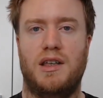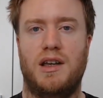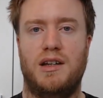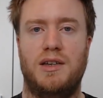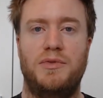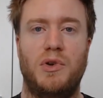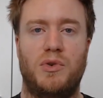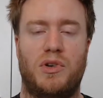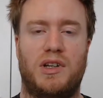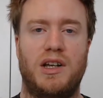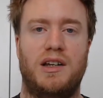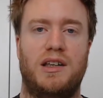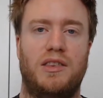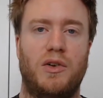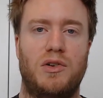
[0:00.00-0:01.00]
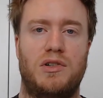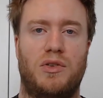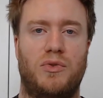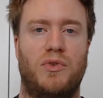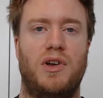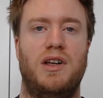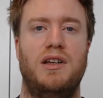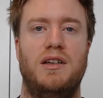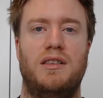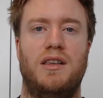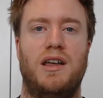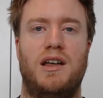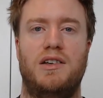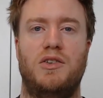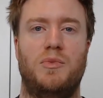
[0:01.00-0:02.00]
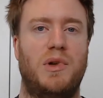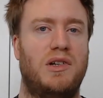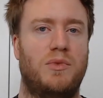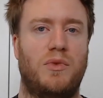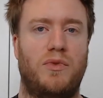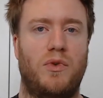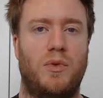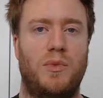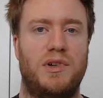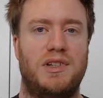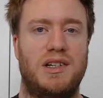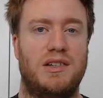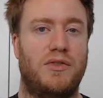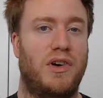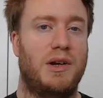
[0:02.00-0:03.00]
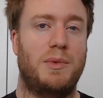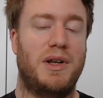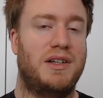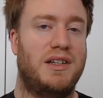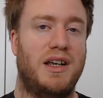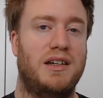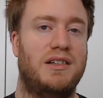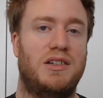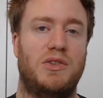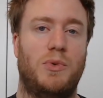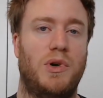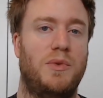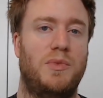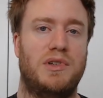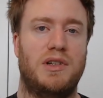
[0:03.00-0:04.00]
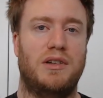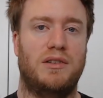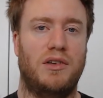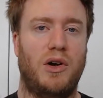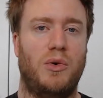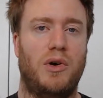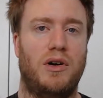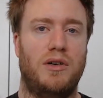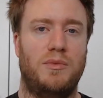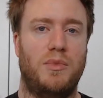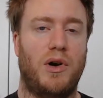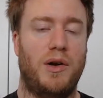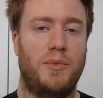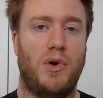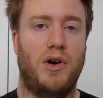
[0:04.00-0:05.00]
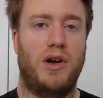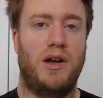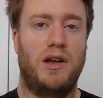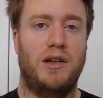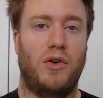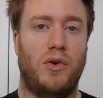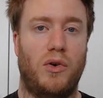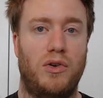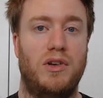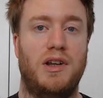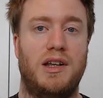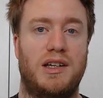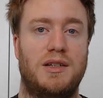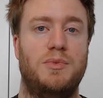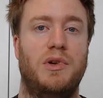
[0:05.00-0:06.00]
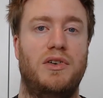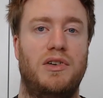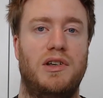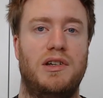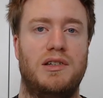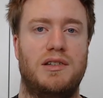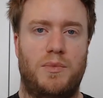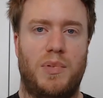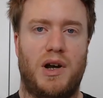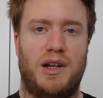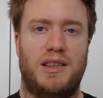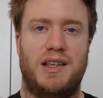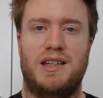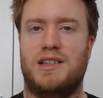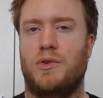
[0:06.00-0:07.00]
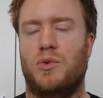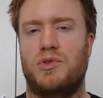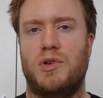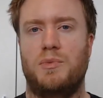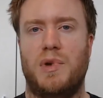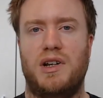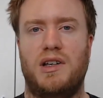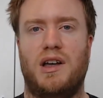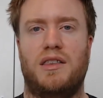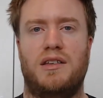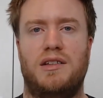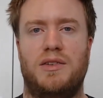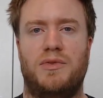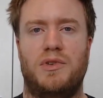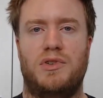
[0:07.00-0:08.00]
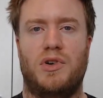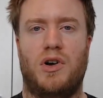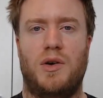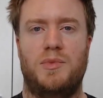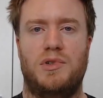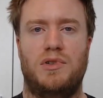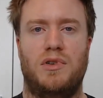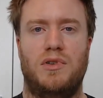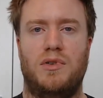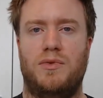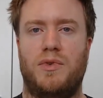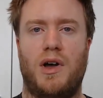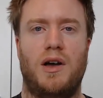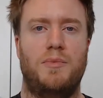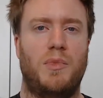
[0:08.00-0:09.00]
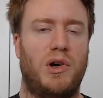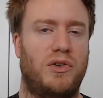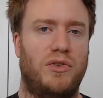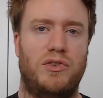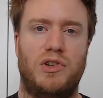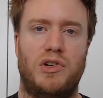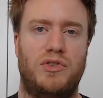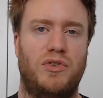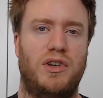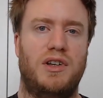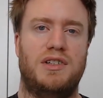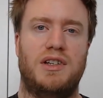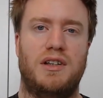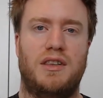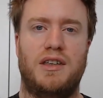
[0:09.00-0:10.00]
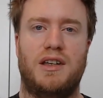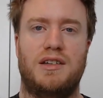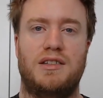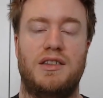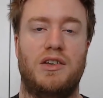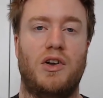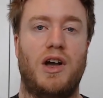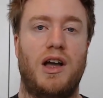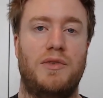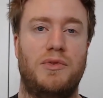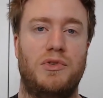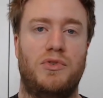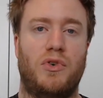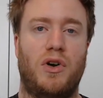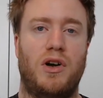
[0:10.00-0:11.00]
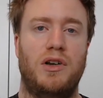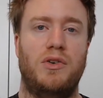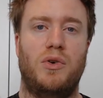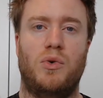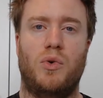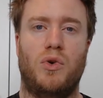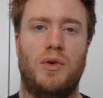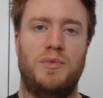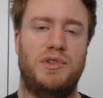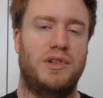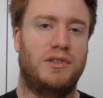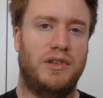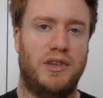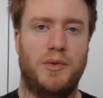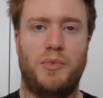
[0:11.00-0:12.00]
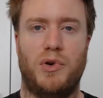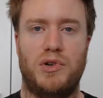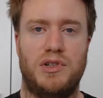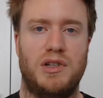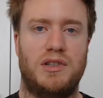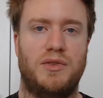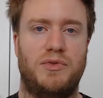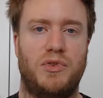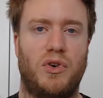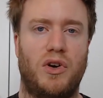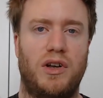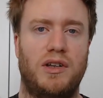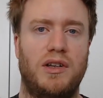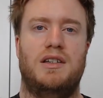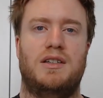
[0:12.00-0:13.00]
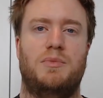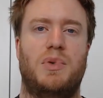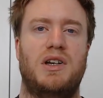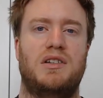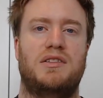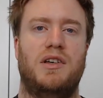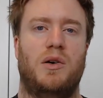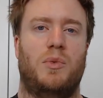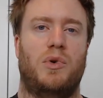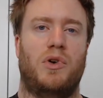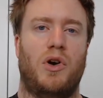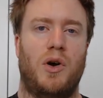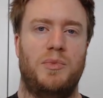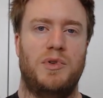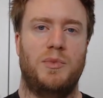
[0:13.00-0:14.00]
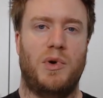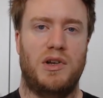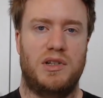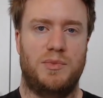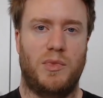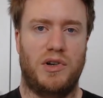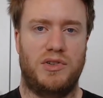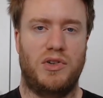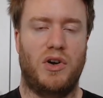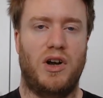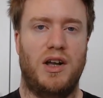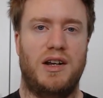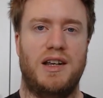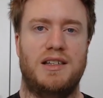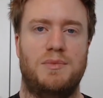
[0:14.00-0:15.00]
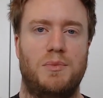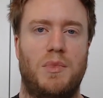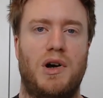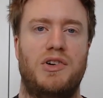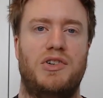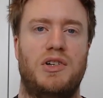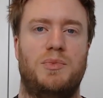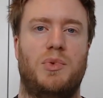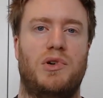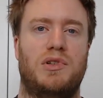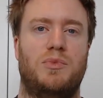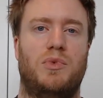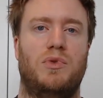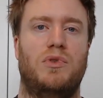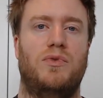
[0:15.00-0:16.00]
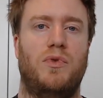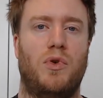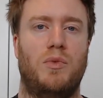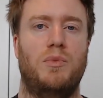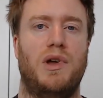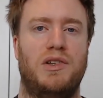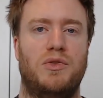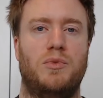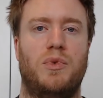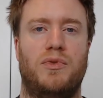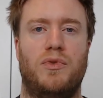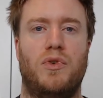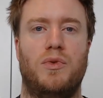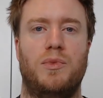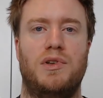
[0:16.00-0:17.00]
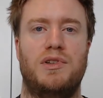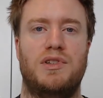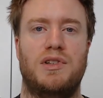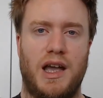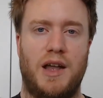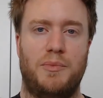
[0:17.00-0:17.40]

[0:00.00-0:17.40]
That if you're not getting those 3, then your mental performance is around about 10 to 20% lower by my own experience. But there's also many other different types of micronutrients and things that I haven't tried or I'm still in the process of trying. So basically, I want to optimize my diet as much as possible for mental performance.